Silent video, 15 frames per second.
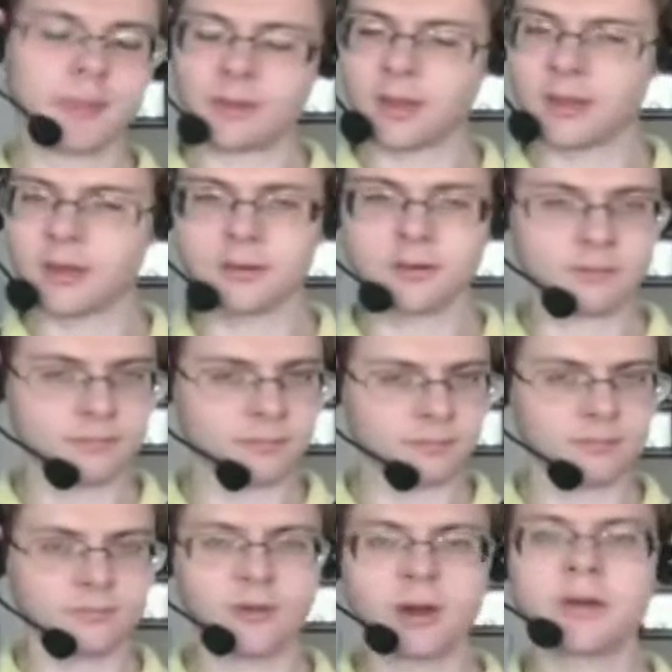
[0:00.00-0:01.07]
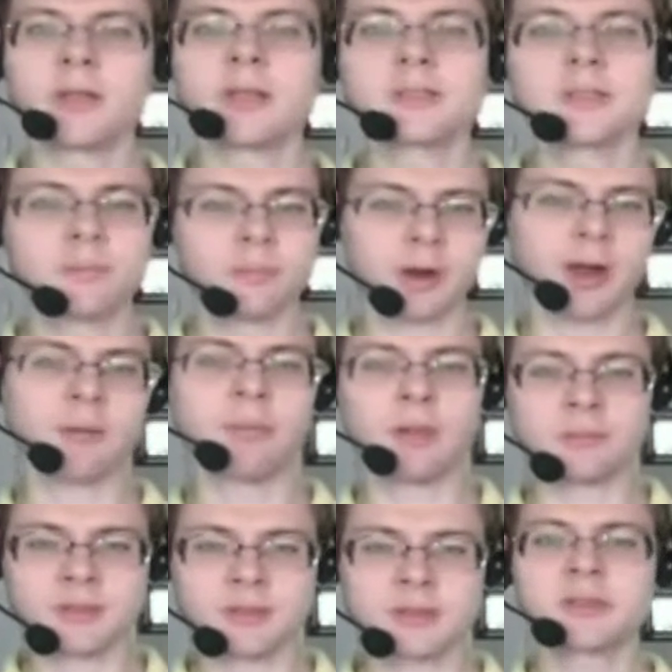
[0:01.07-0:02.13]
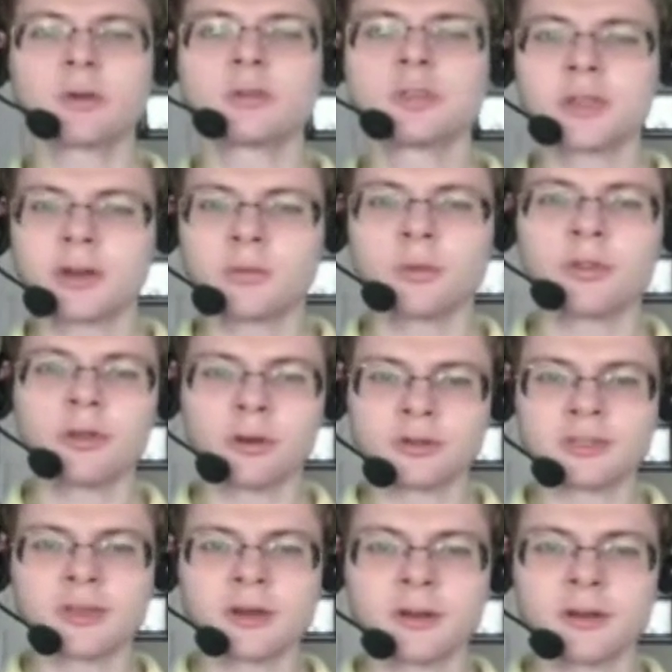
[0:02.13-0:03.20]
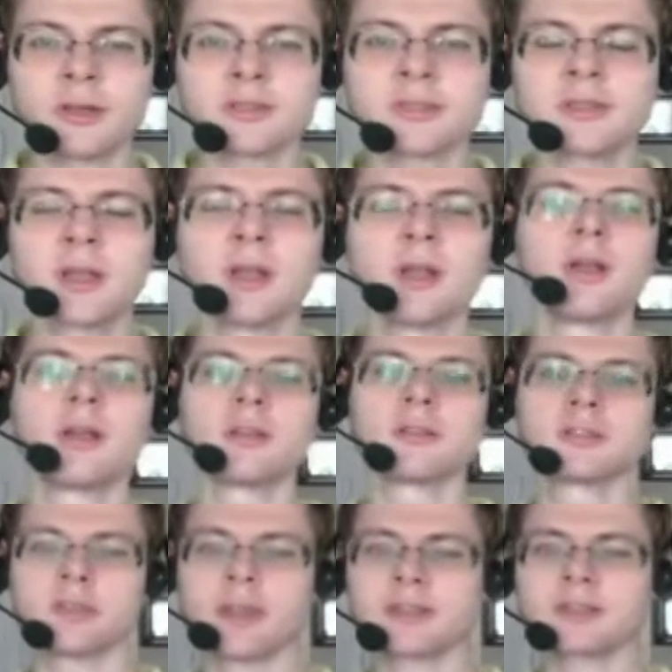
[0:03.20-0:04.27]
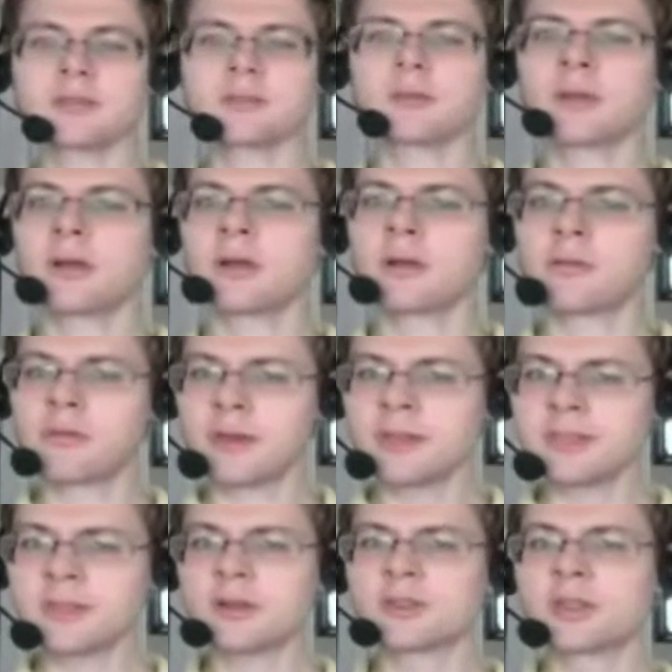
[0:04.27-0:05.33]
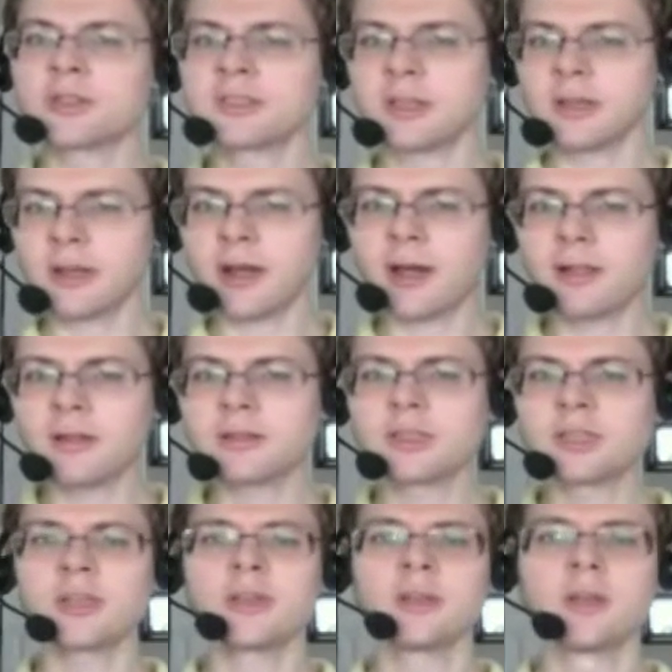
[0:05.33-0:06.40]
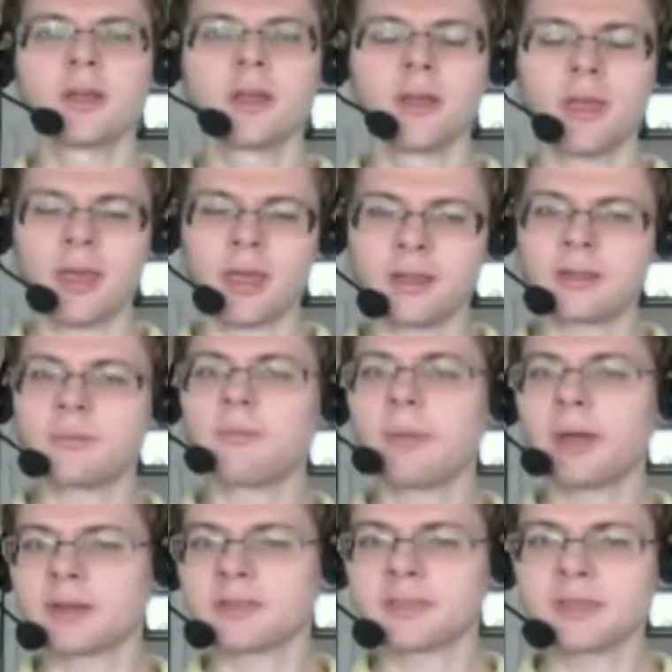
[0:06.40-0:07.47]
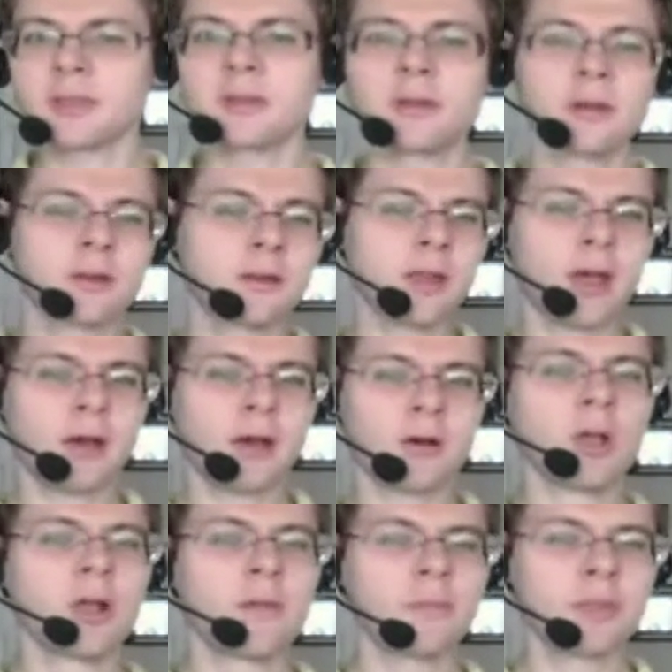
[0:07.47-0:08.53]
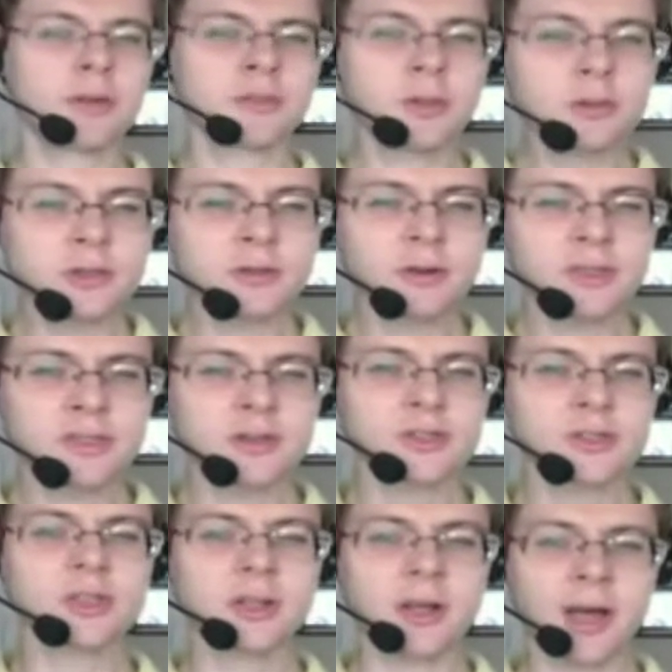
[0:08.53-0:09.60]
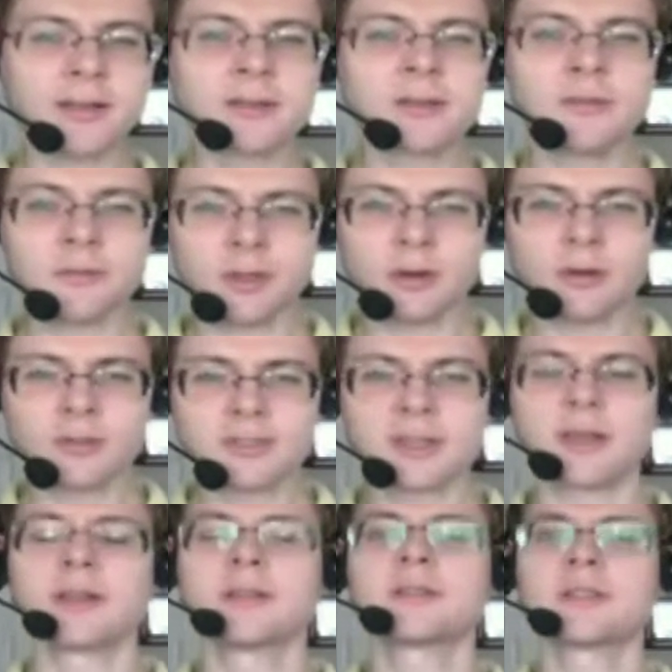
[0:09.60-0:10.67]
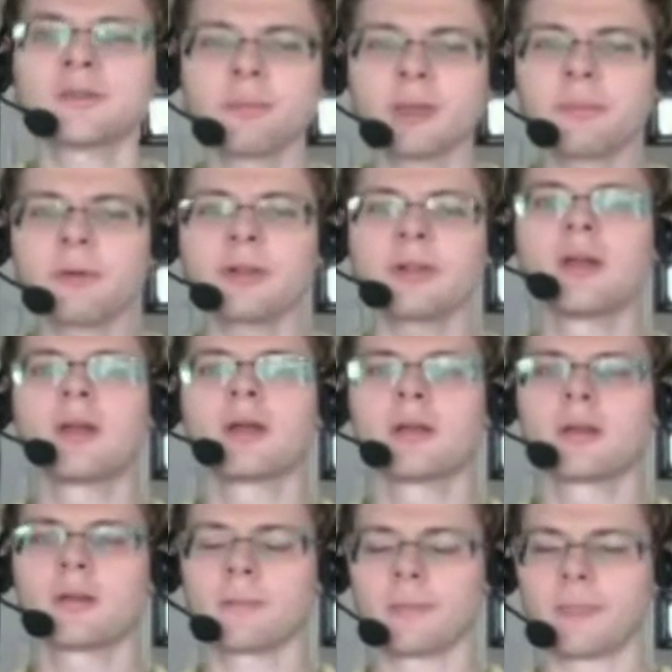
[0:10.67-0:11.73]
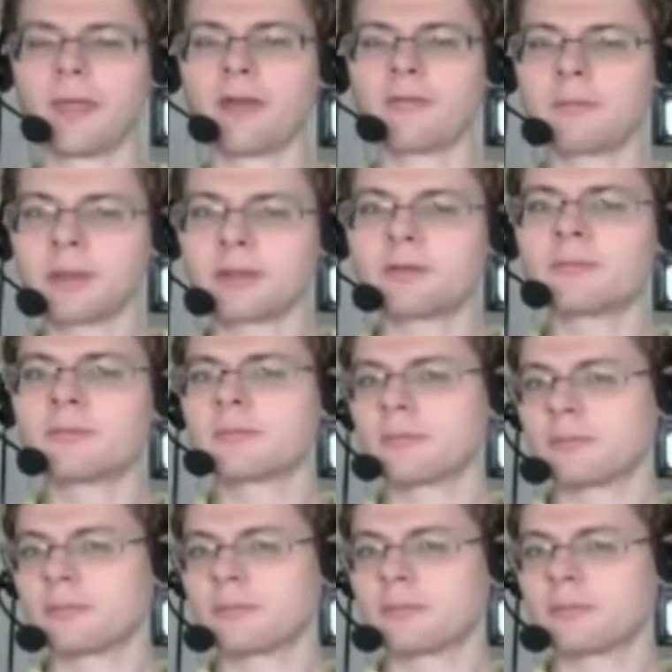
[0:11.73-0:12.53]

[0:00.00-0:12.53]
and various problems associated with those areas. So that's research in psychology and medicine. Now, there's also research in cognitive neuroscience. So people have been